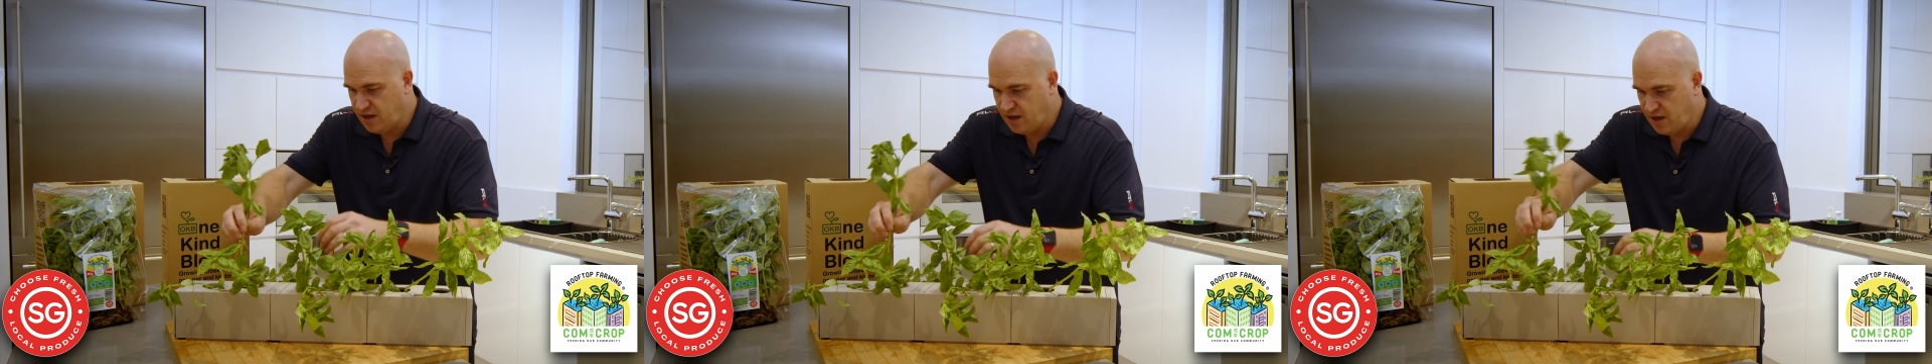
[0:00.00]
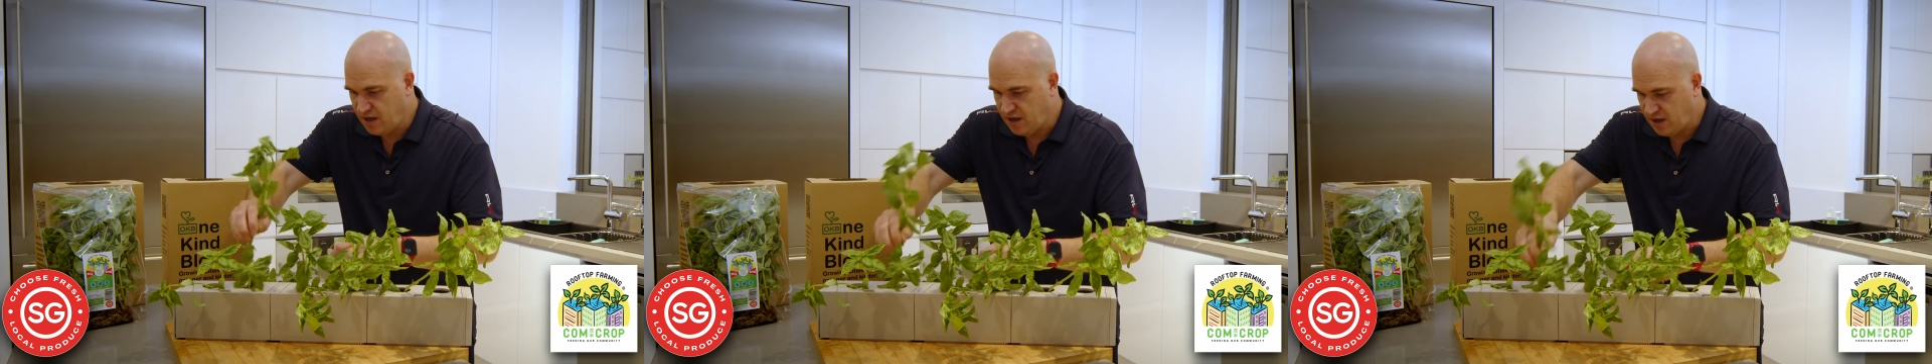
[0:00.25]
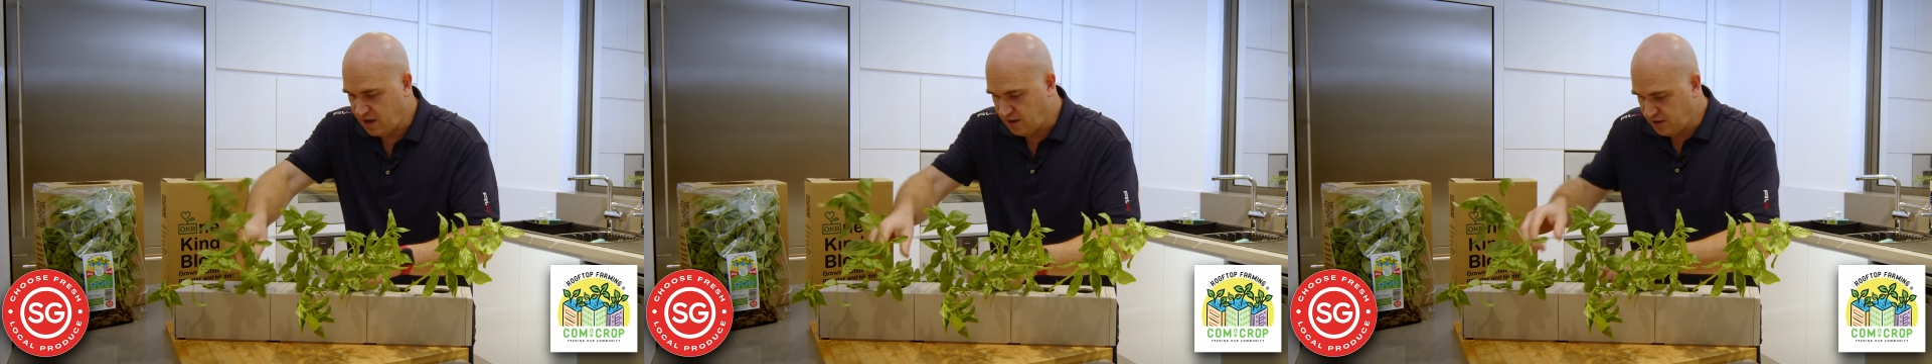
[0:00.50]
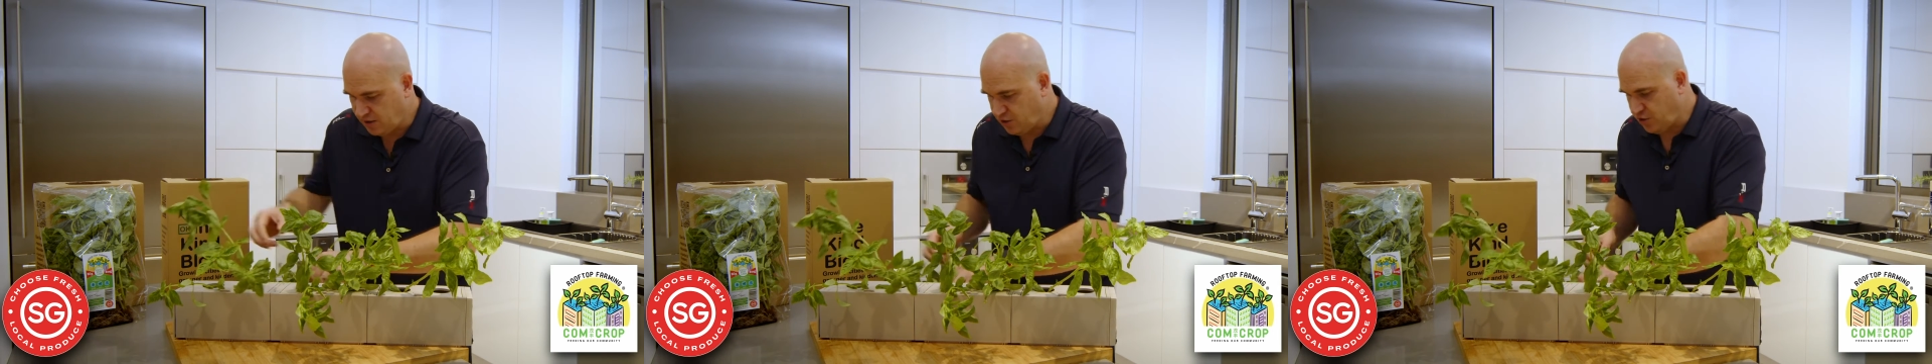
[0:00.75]
a
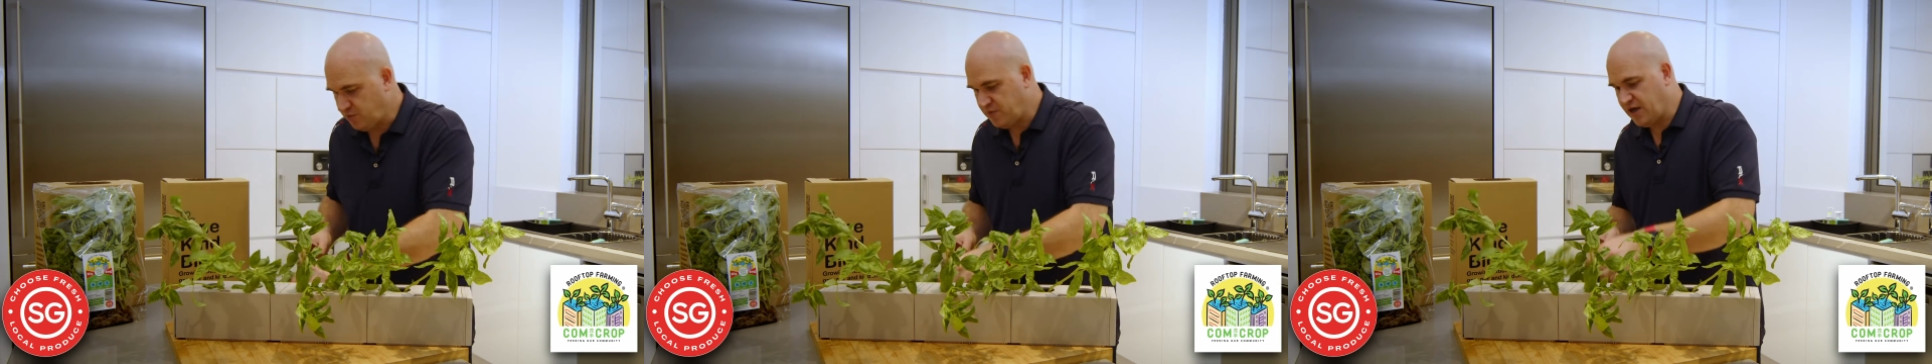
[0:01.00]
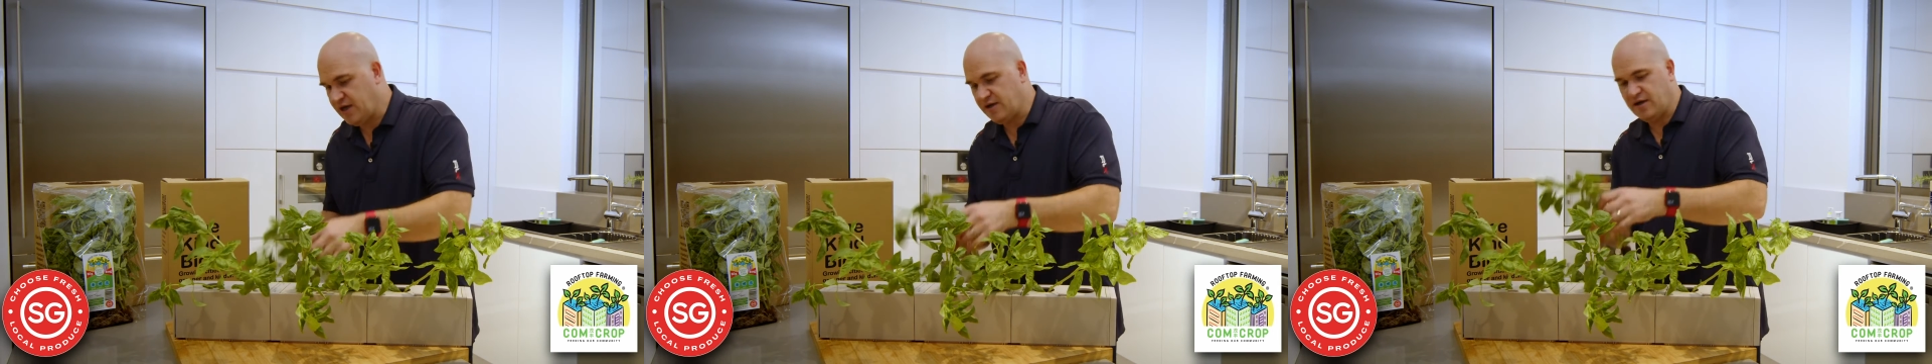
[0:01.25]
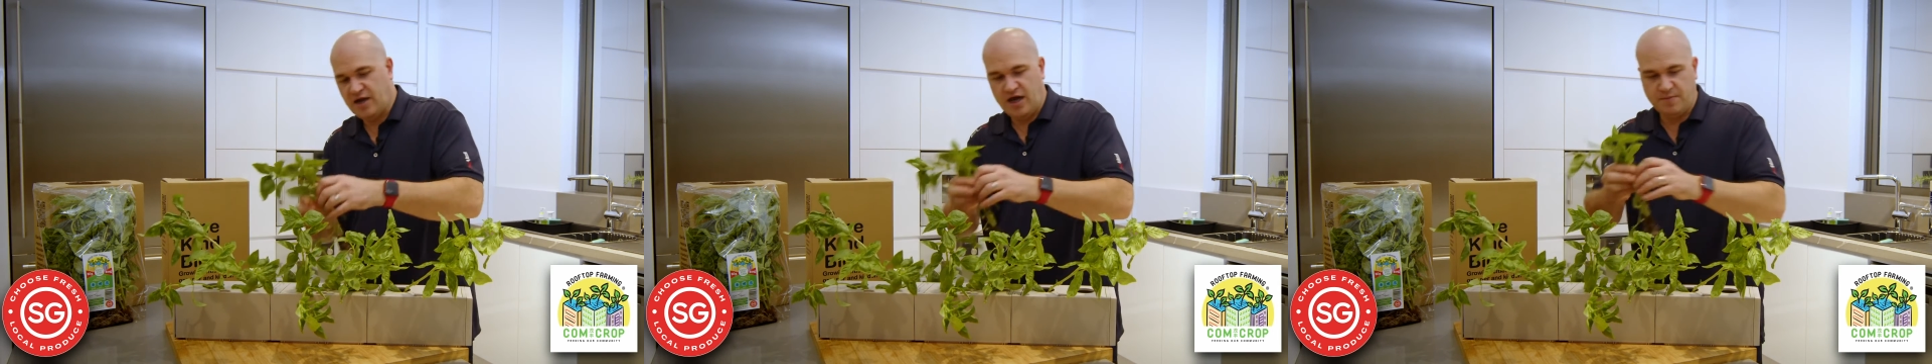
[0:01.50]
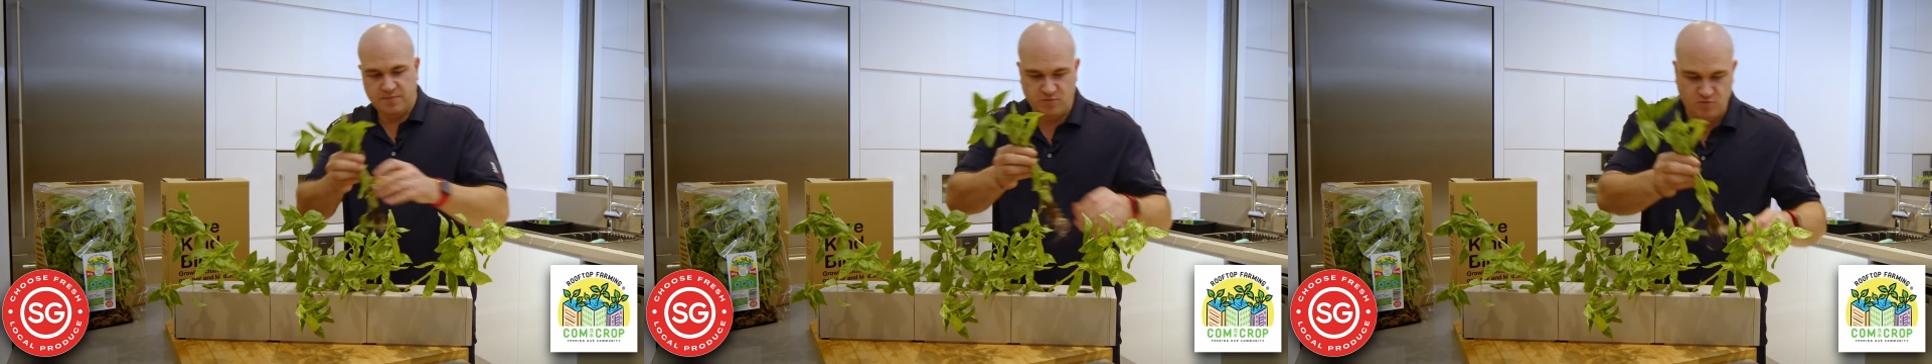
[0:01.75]
little herb garden
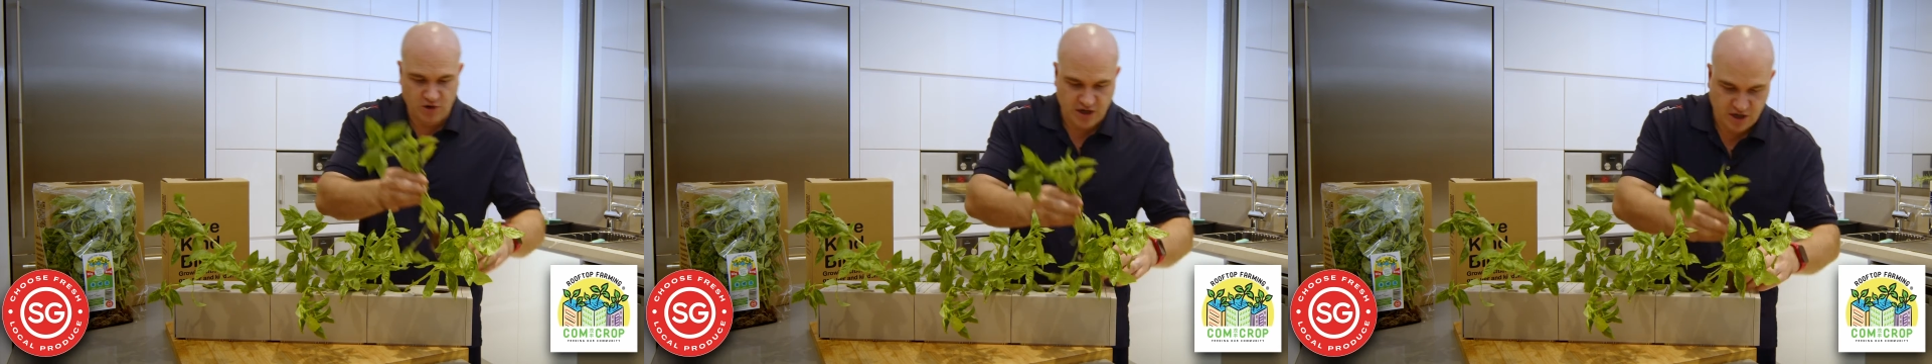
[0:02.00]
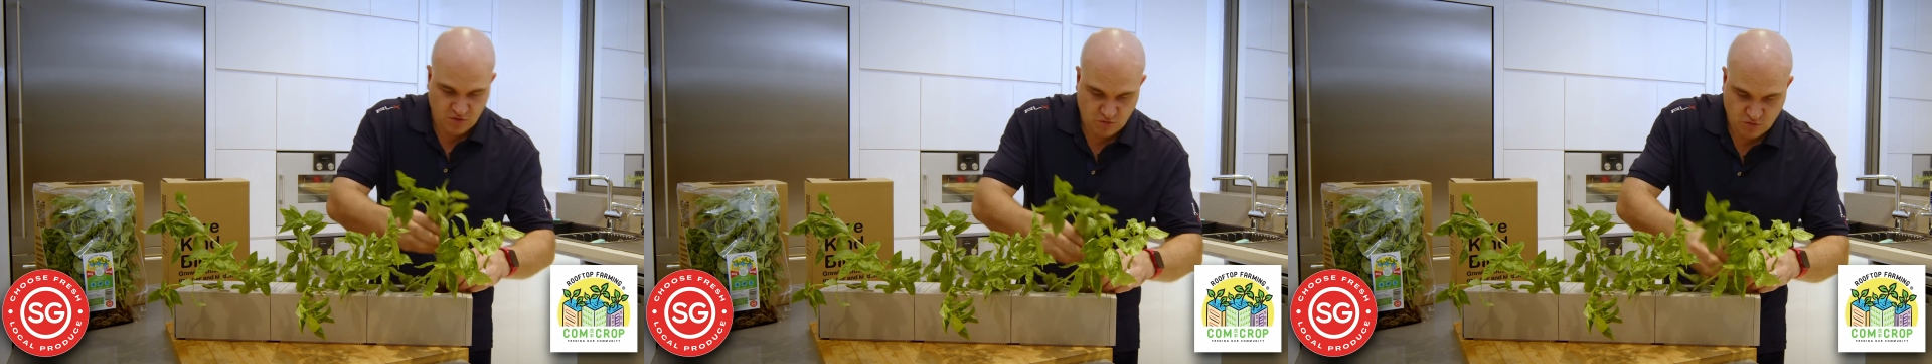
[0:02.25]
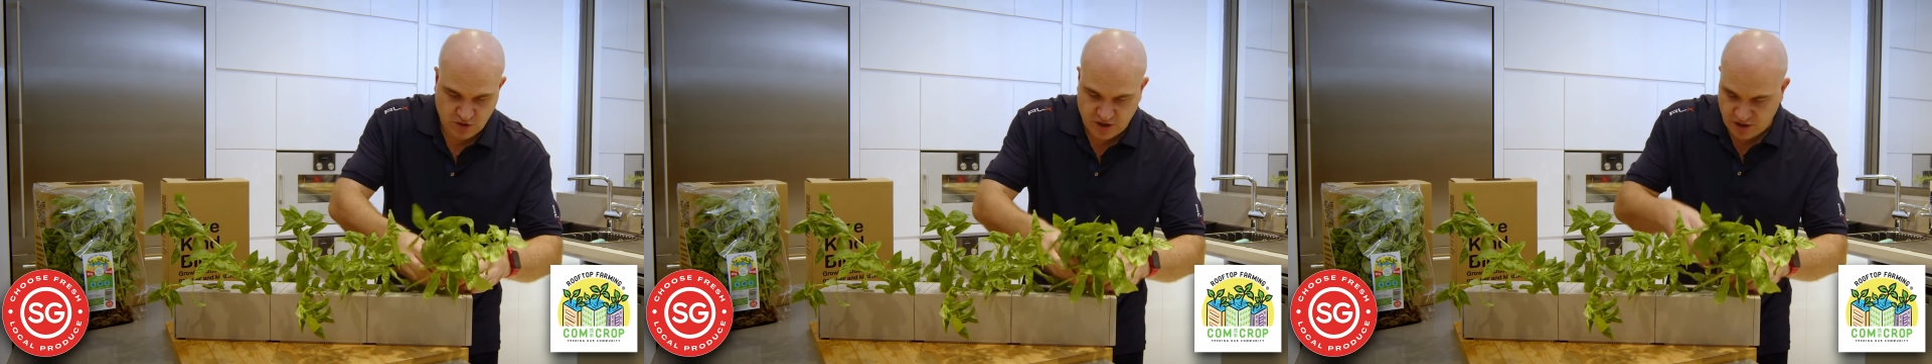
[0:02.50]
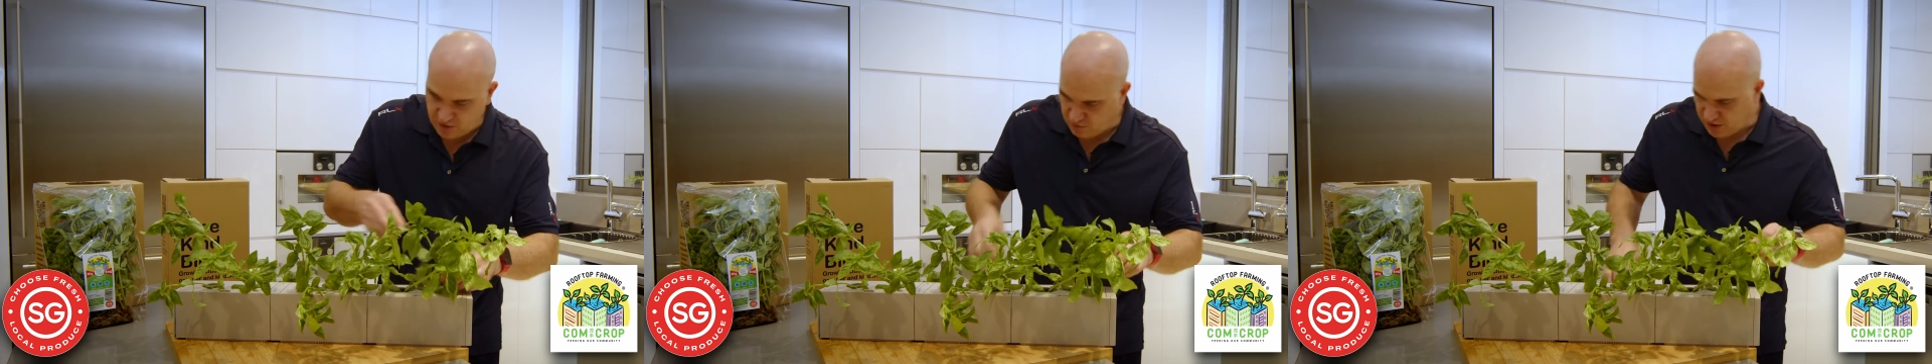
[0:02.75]
running
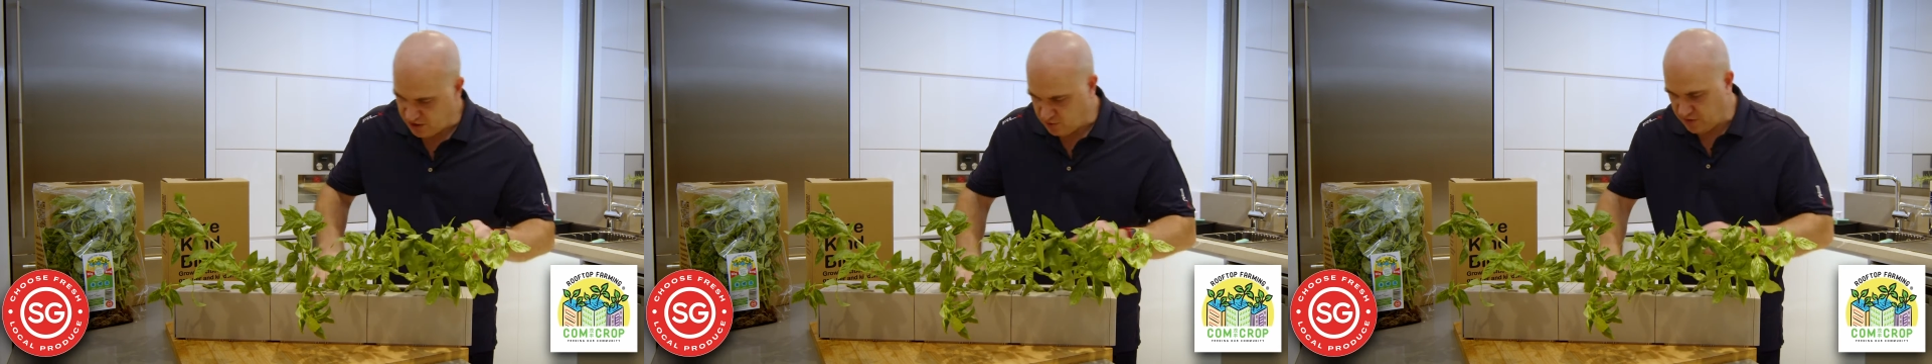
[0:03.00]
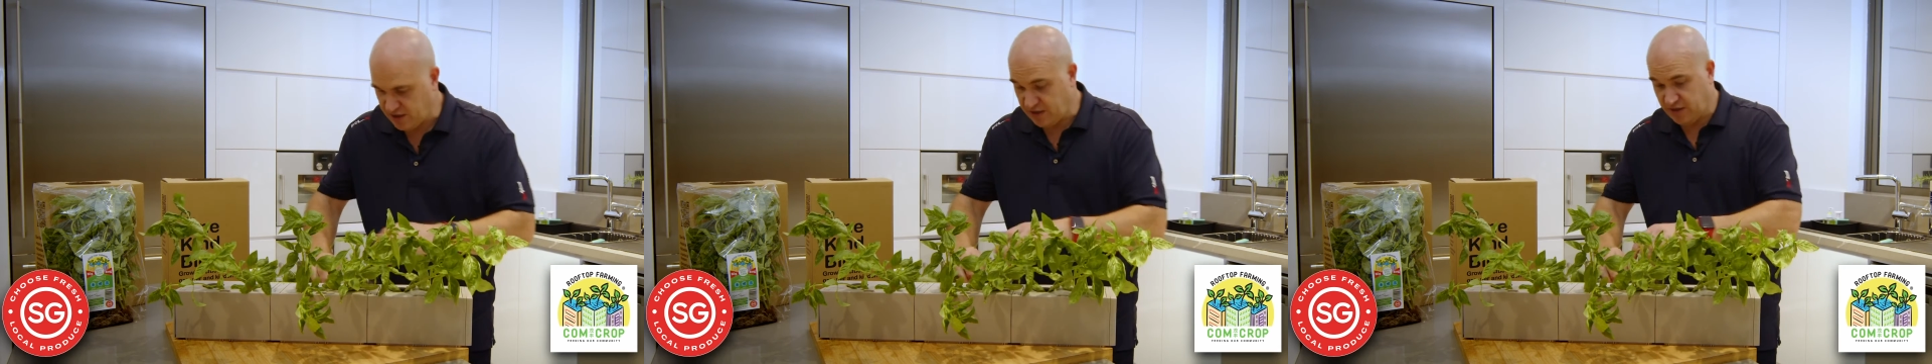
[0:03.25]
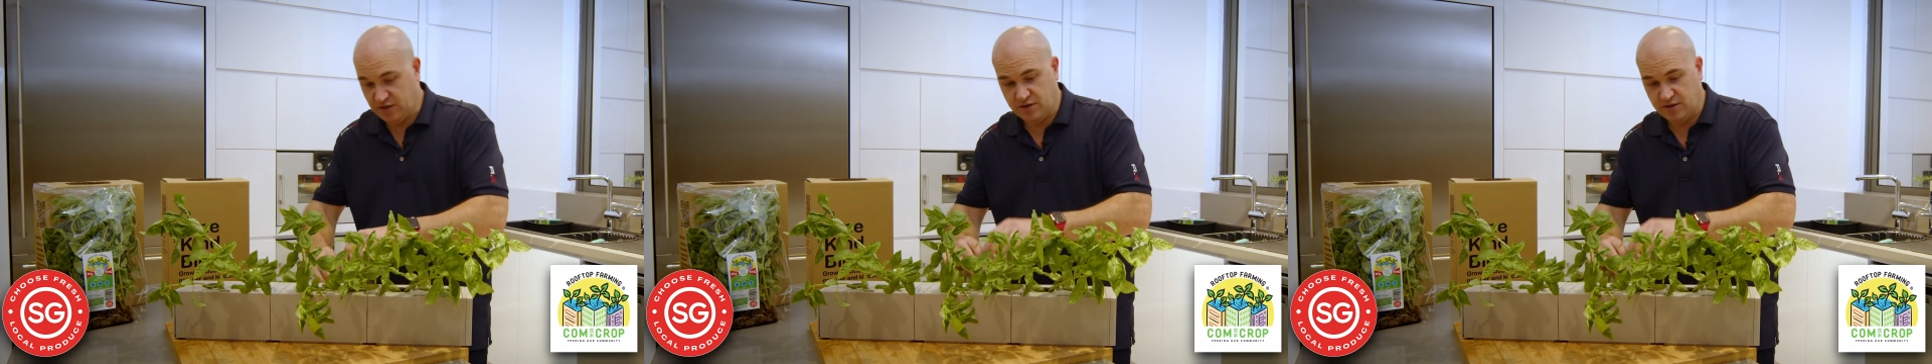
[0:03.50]
really, really quickly.